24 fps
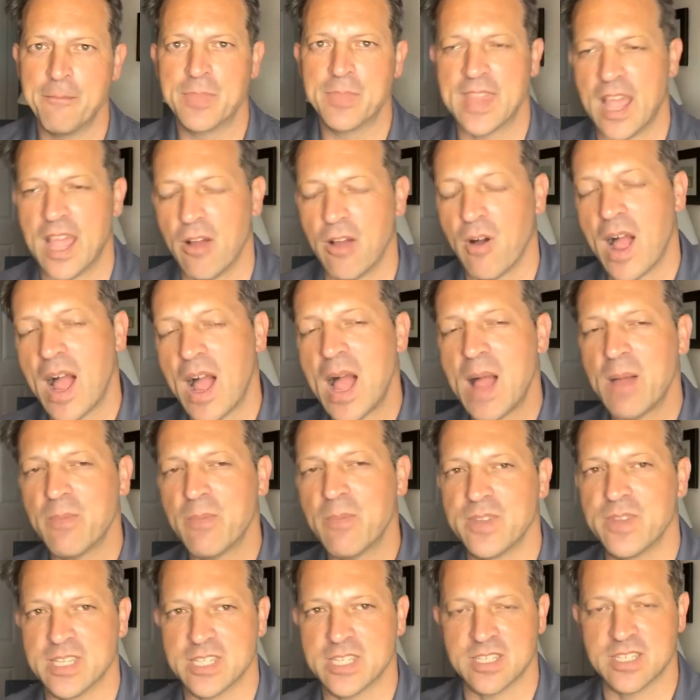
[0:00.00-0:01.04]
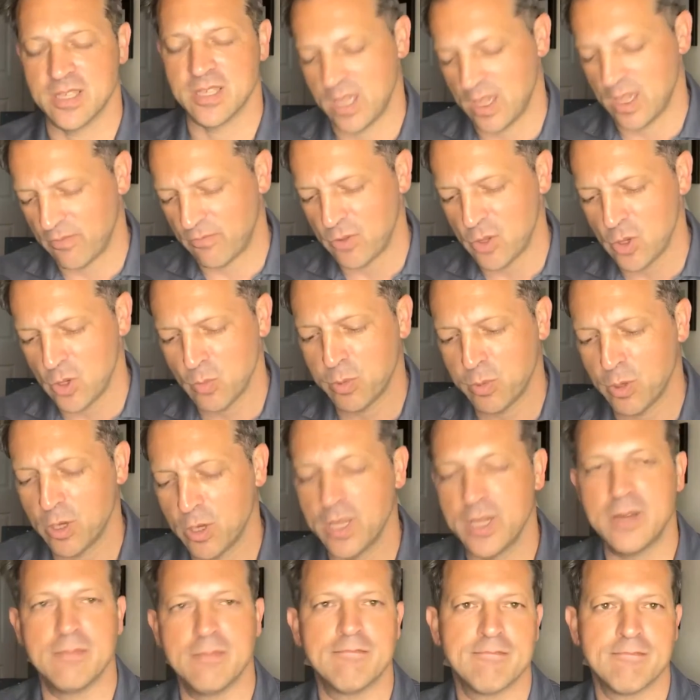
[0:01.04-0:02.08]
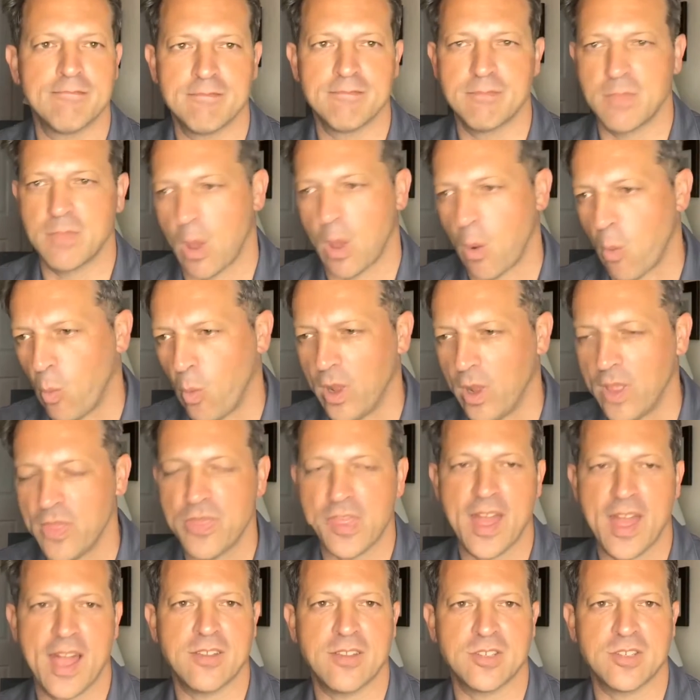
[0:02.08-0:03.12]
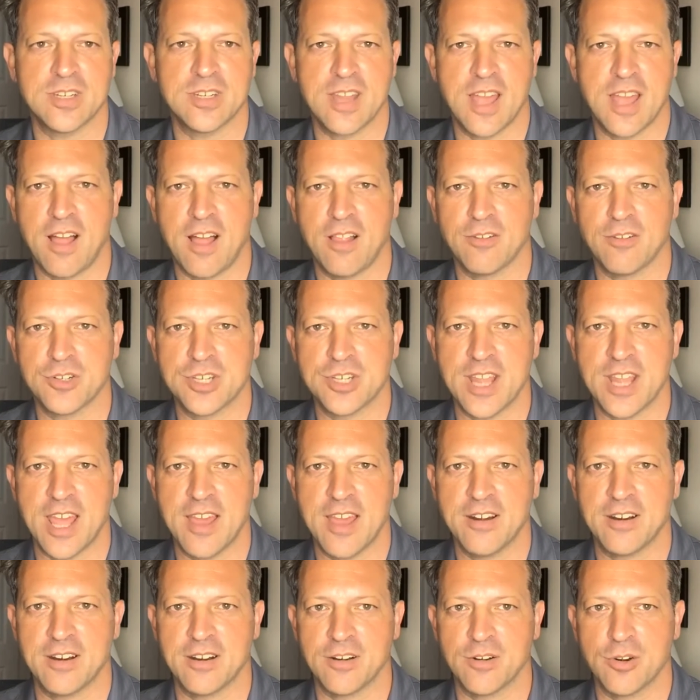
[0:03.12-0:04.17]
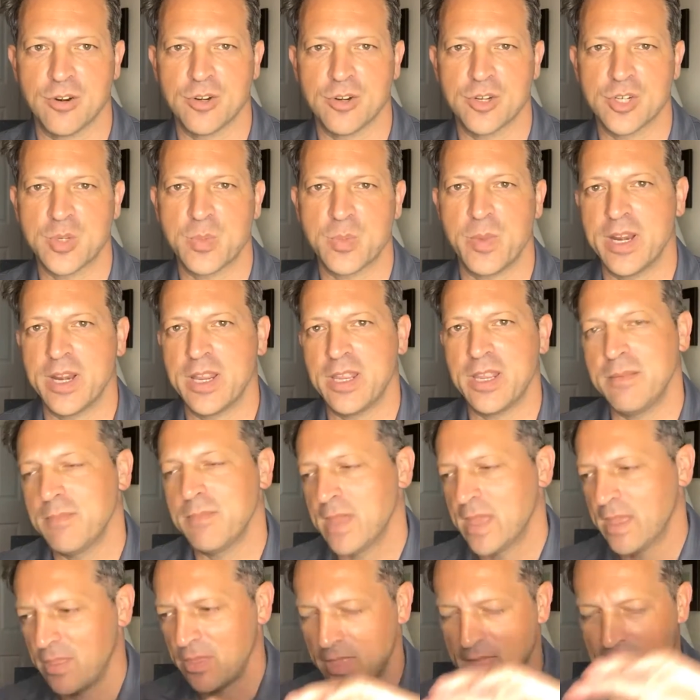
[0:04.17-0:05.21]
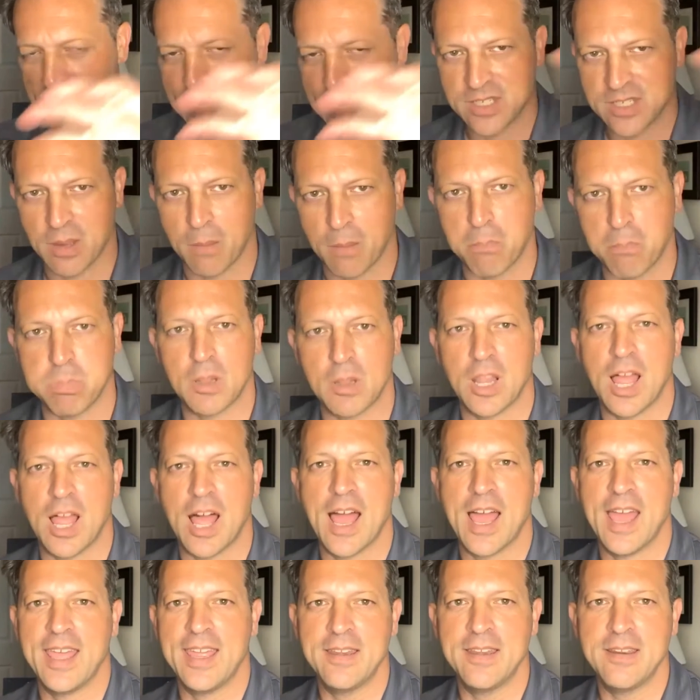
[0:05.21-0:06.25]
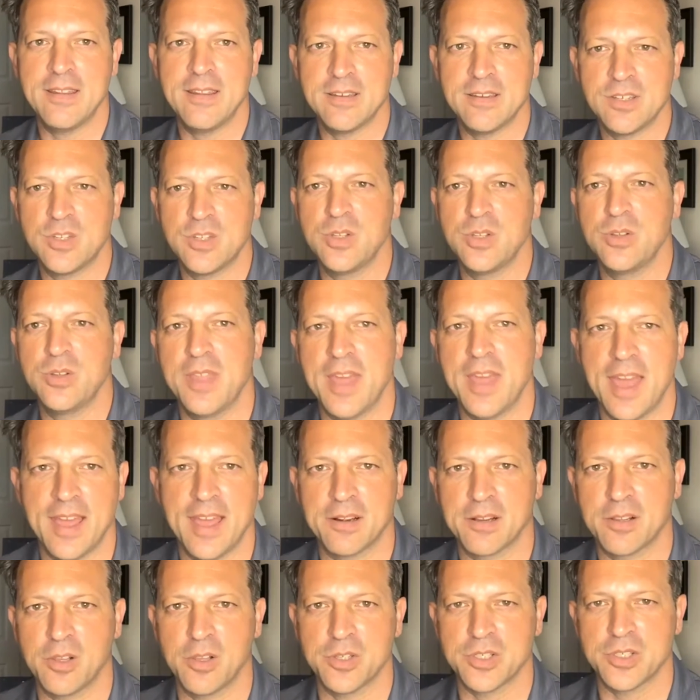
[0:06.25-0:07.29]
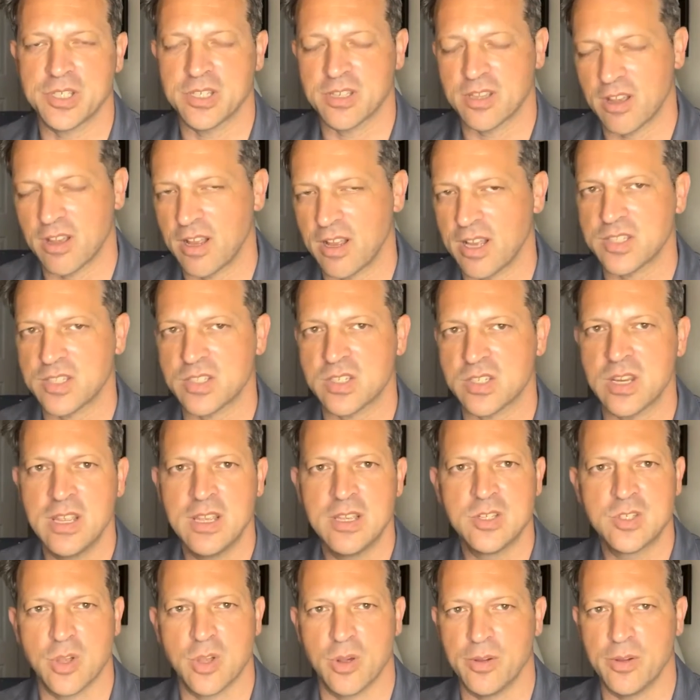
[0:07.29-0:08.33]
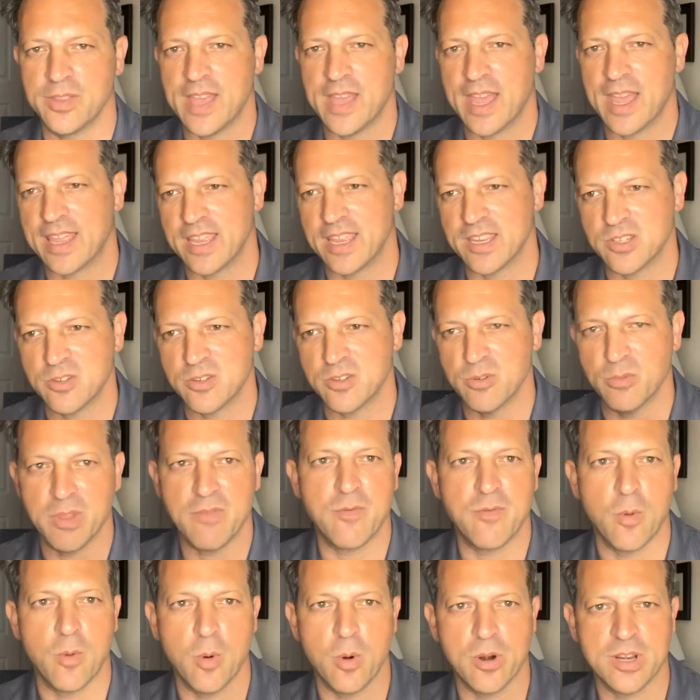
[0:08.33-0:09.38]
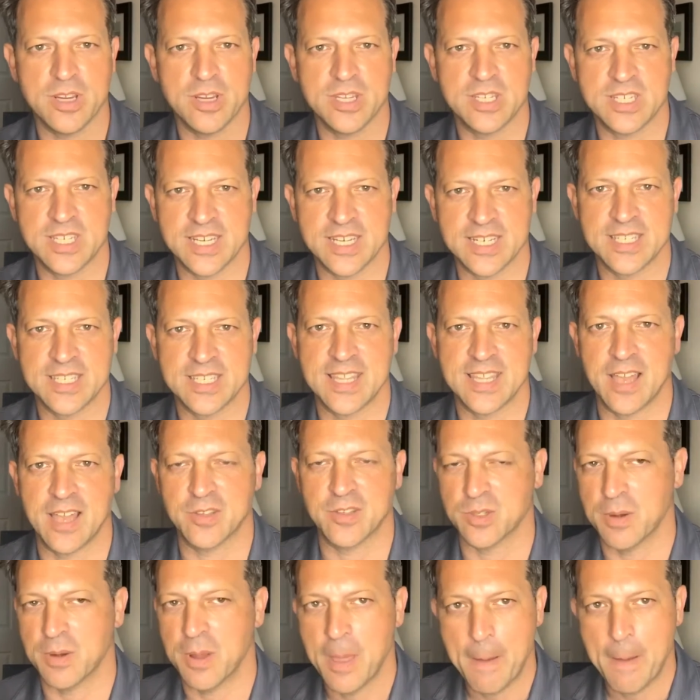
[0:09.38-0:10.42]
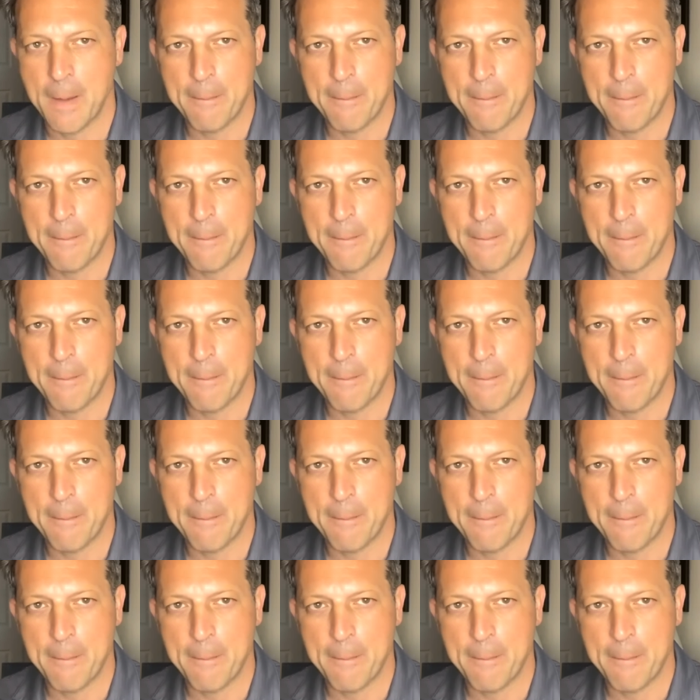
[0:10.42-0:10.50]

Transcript: Now, obviously, if you put $1,000 down on an earnest money that is applied to that closing cost. So in that case, it would be 4 to 6,000.